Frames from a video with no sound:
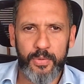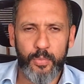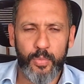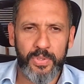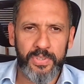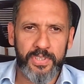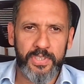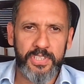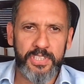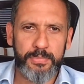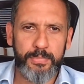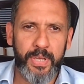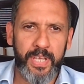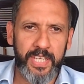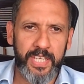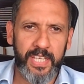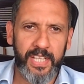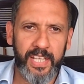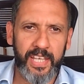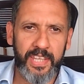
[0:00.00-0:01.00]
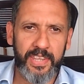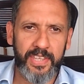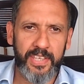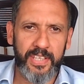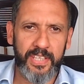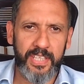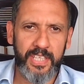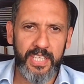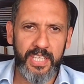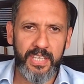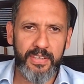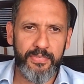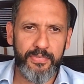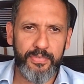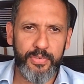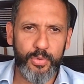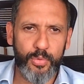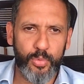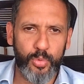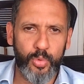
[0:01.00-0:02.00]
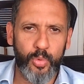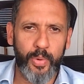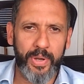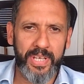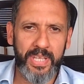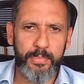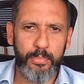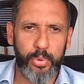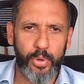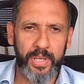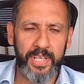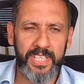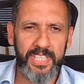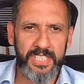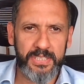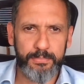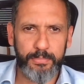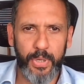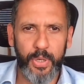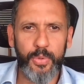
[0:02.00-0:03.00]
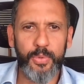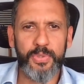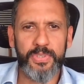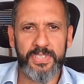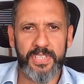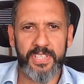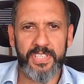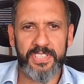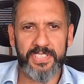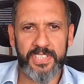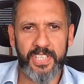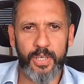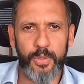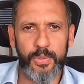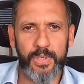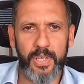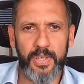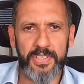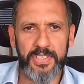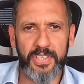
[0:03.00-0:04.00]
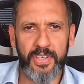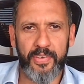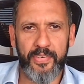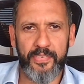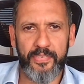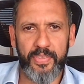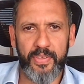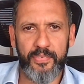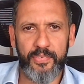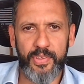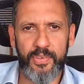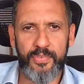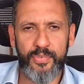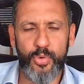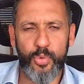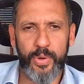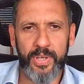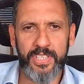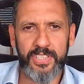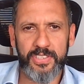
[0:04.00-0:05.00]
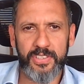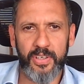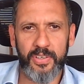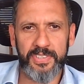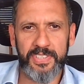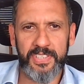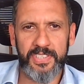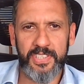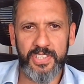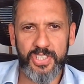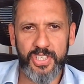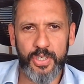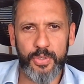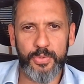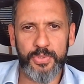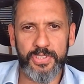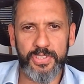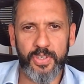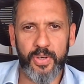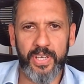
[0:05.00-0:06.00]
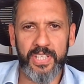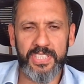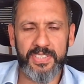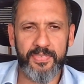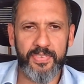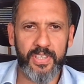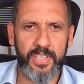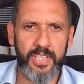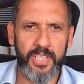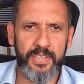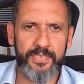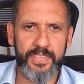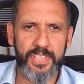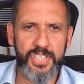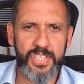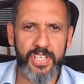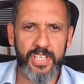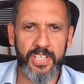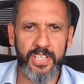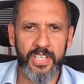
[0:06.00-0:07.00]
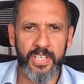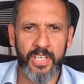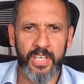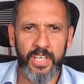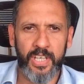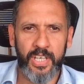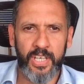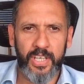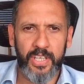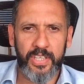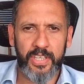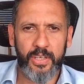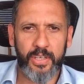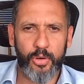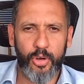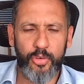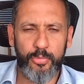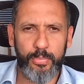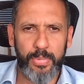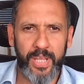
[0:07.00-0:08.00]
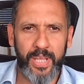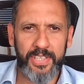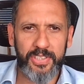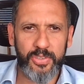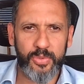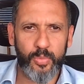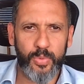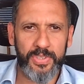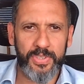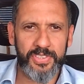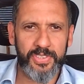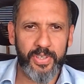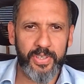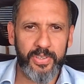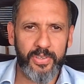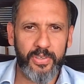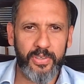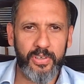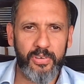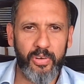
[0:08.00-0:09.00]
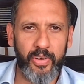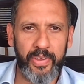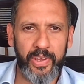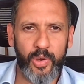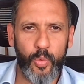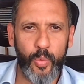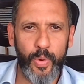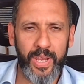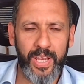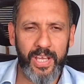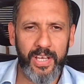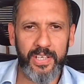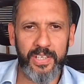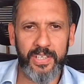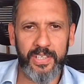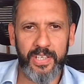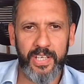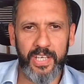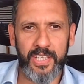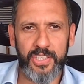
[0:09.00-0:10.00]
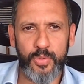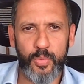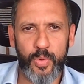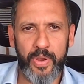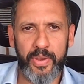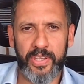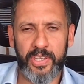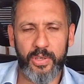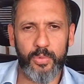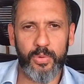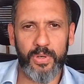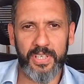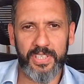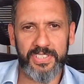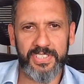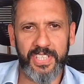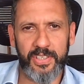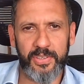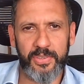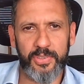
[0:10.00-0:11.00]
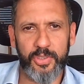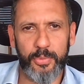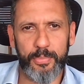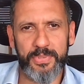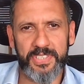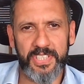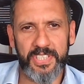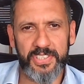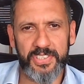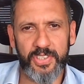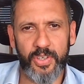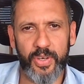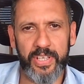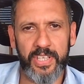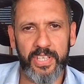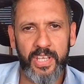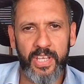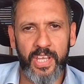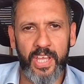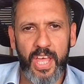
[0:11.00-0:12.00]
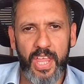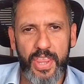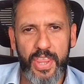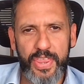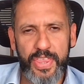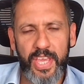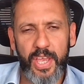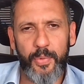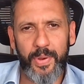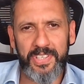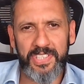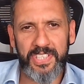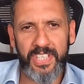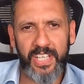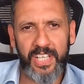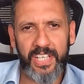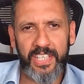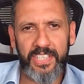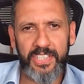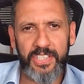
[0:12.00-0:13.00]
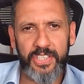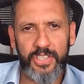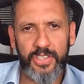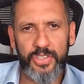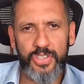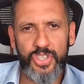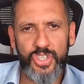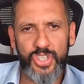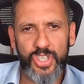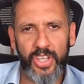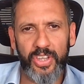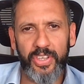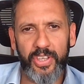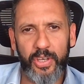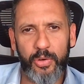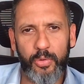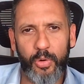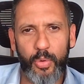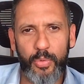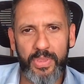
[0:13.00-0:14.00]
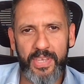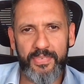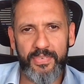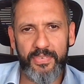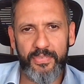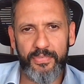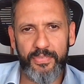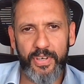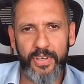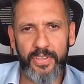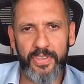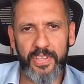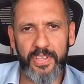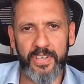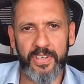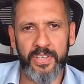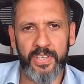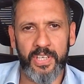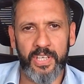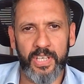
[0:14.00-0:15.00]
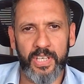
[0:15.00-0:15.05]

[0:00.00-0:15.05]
one could speculate that if you're already predisposed to the scoliosis, if you've already started to show signs of the curvature, the growth plates on one side are growing quicker, and you're wearing your rucksack on the opposite side, theoretically you could shunt the growth even further